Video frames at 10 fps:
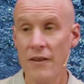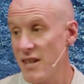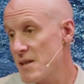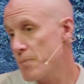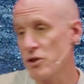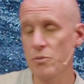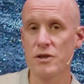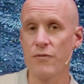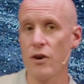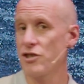This person
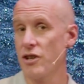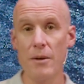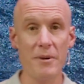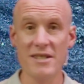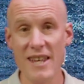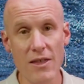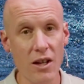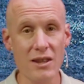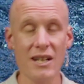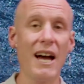was frustrated because they
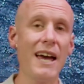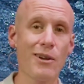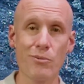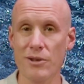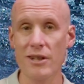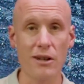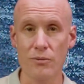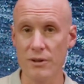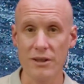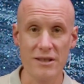thought that I had really
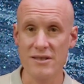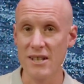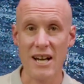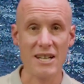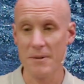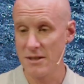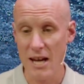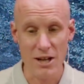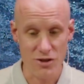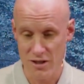unrealistic
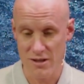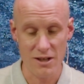expectations.